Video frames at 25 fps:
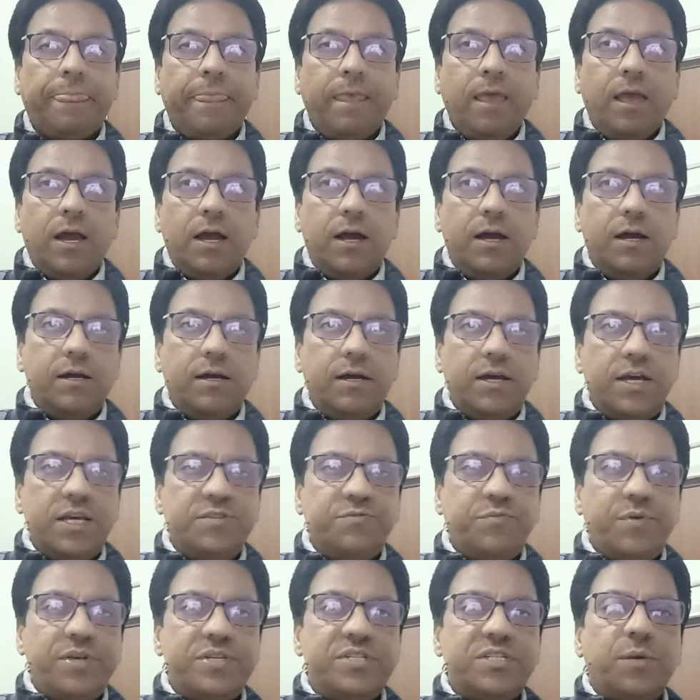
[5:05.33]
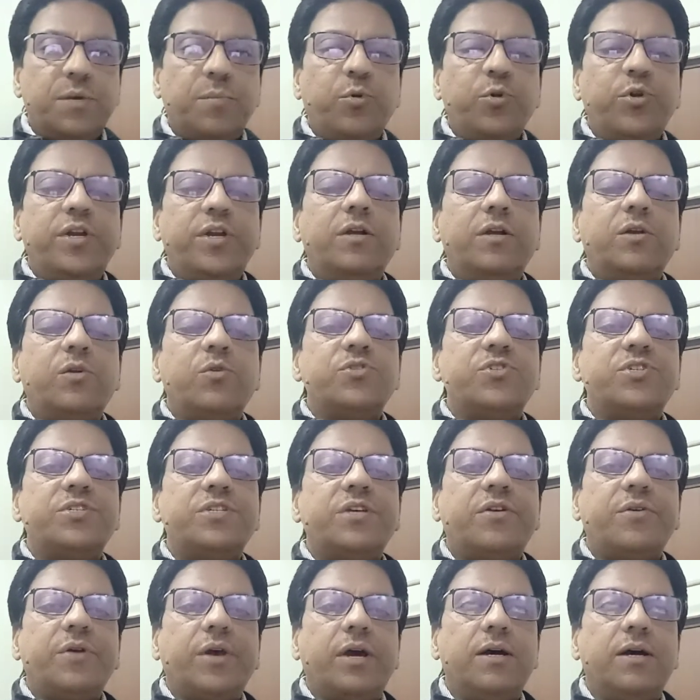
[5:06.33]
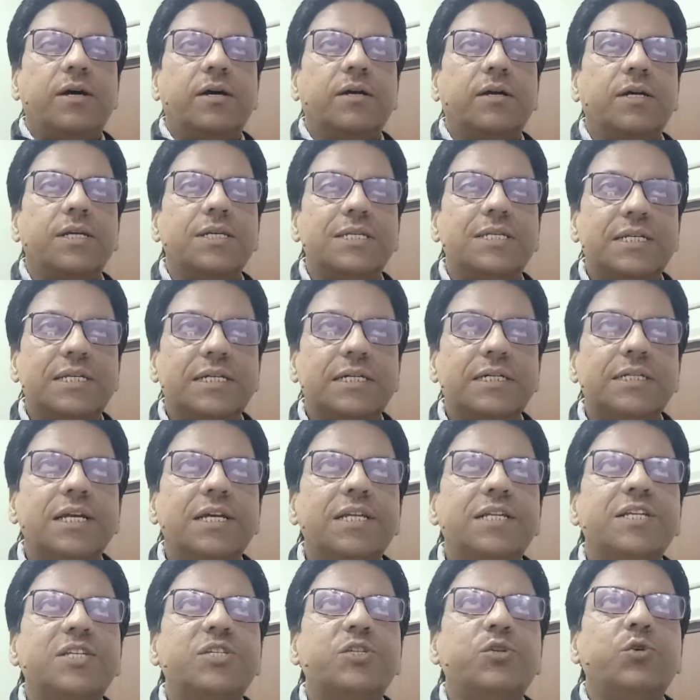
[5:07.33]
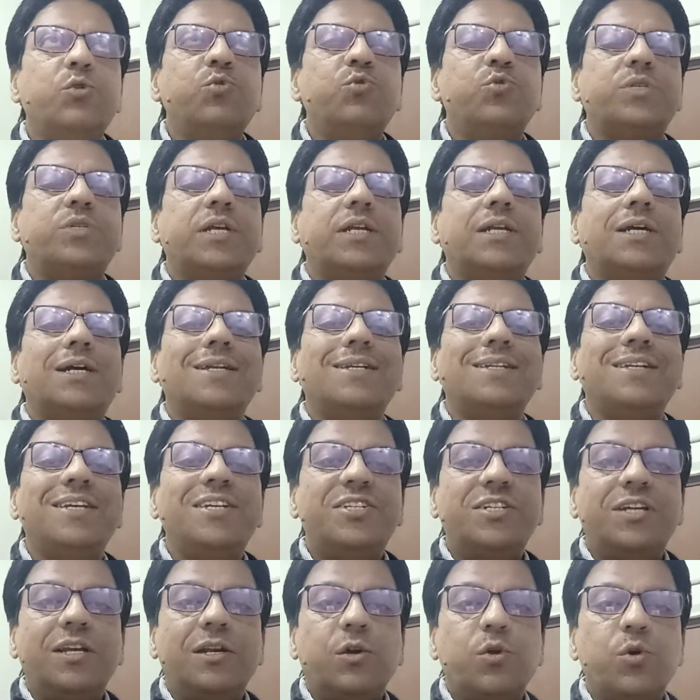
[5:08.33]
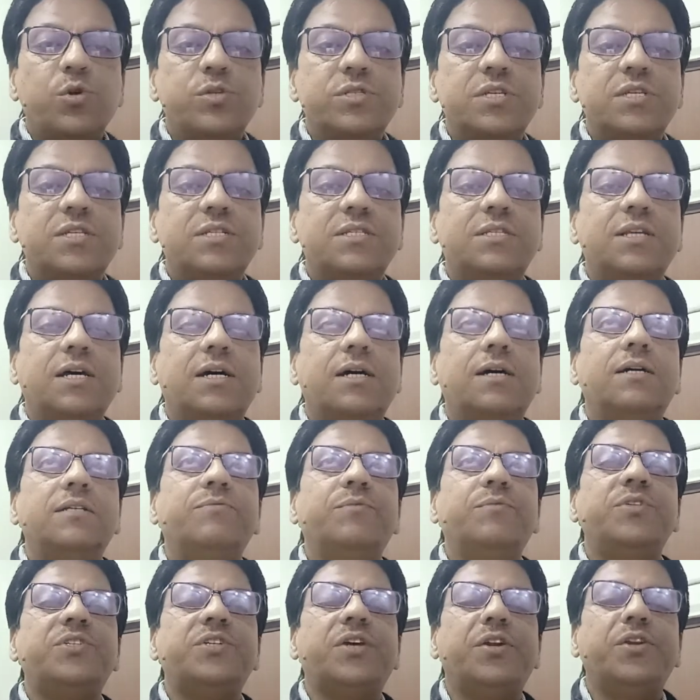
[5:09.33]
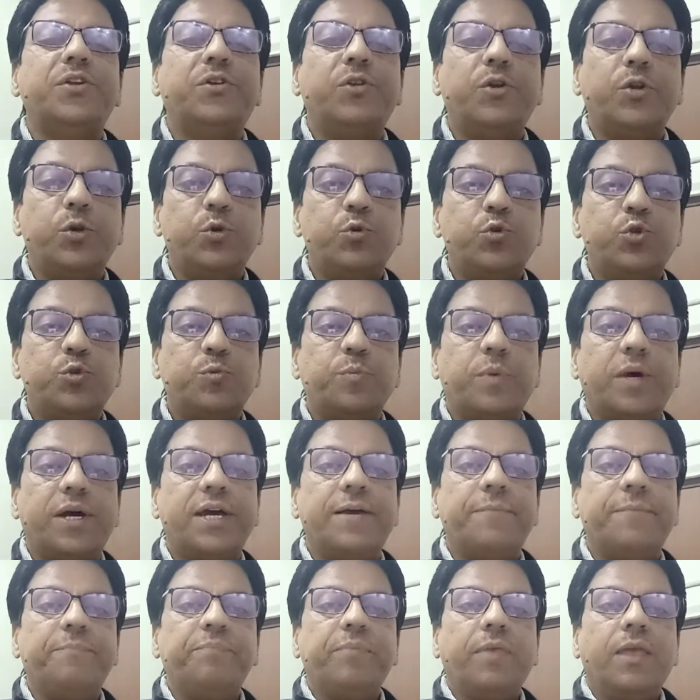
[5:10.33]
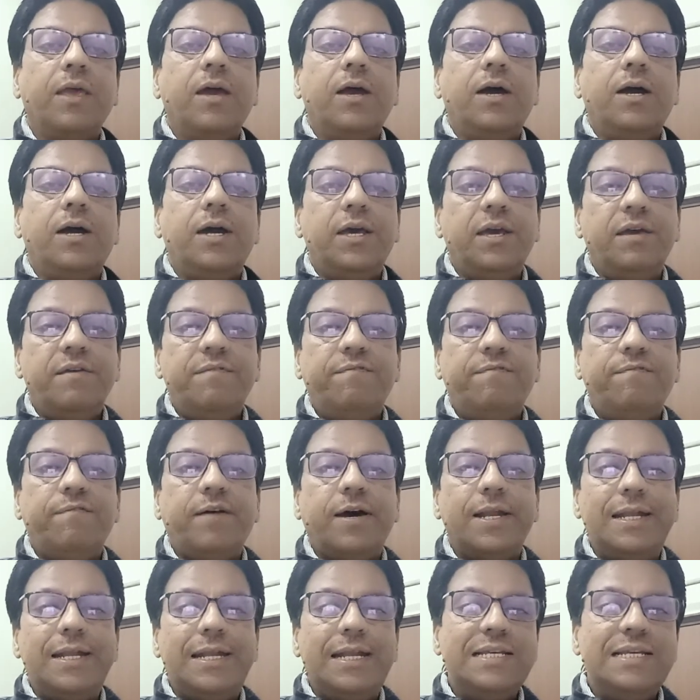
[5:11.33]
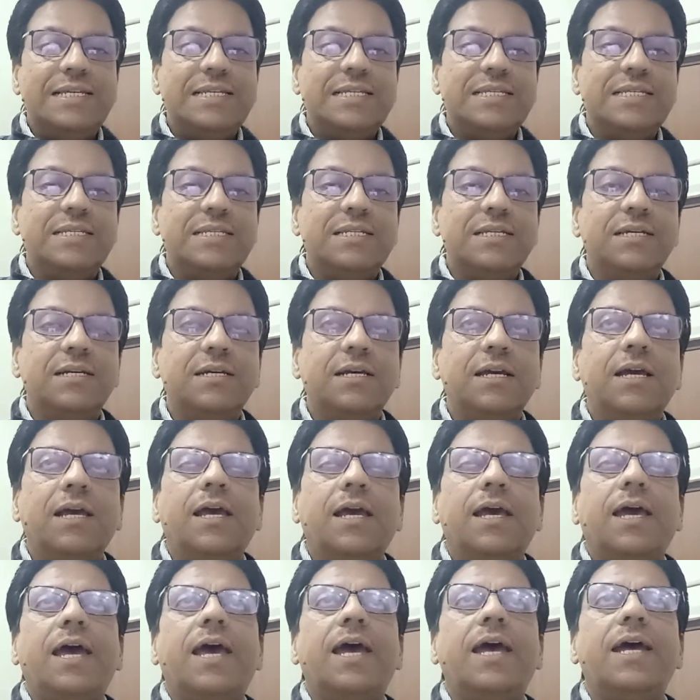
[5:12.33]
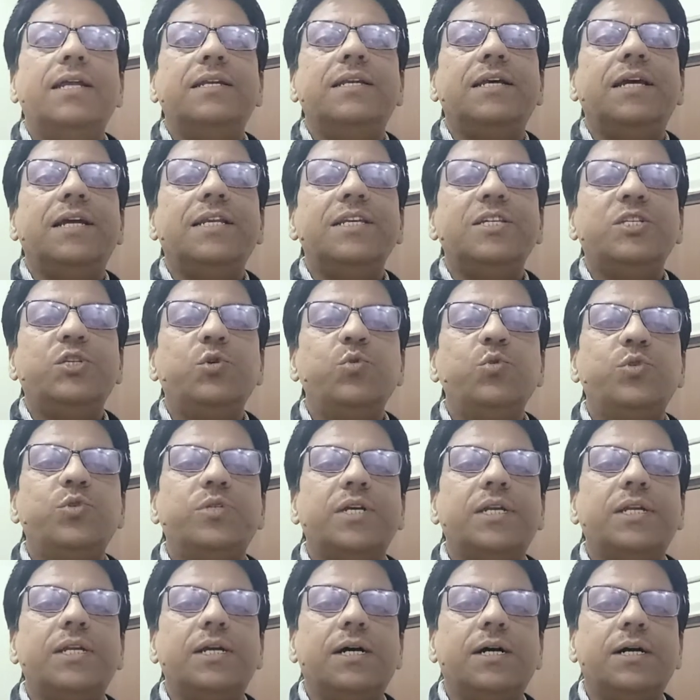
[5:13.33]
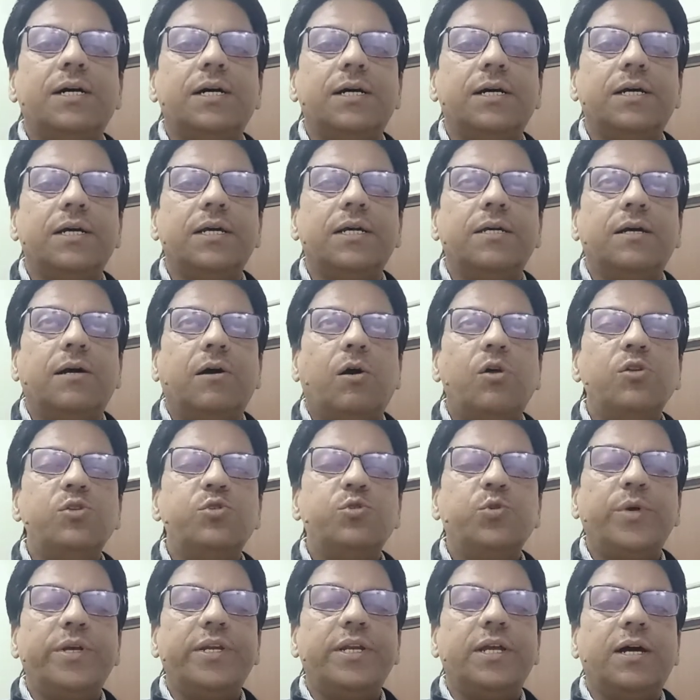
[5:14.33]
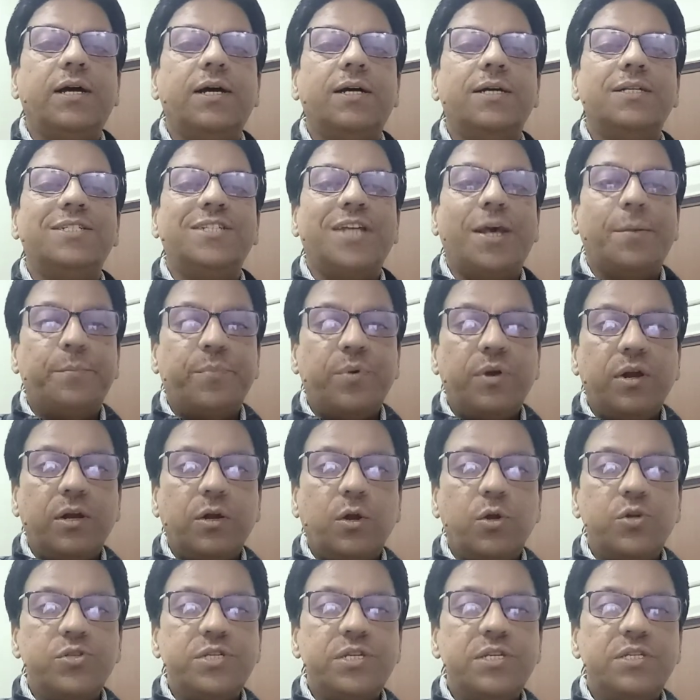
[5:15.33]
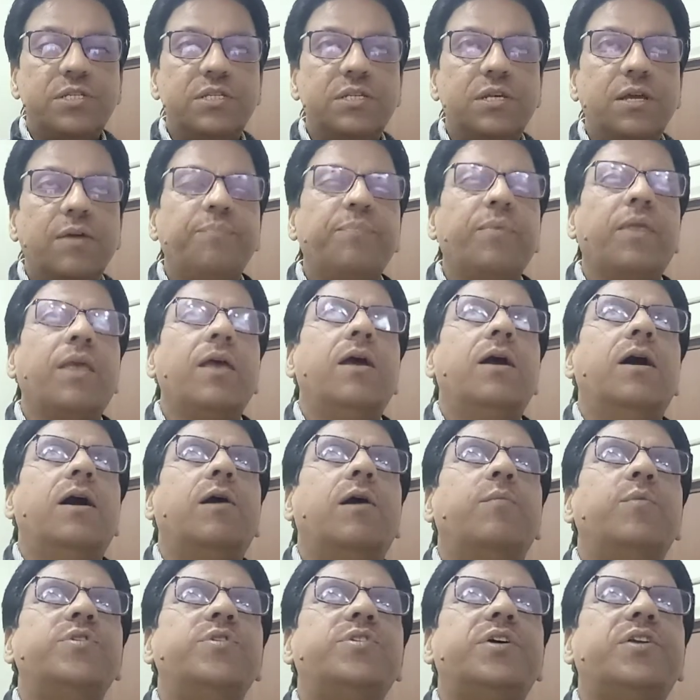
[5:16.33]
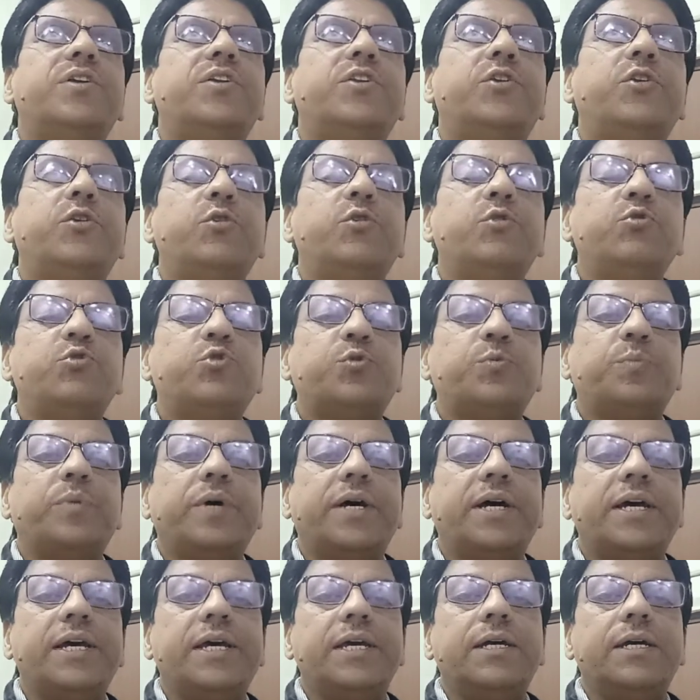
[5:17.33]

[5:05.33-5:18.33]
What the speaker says: As far as subordinate clauses are concerned, it is used in conditional clauses which are introduced by if, unless, and it is used in also in temporal clauses which are introduced by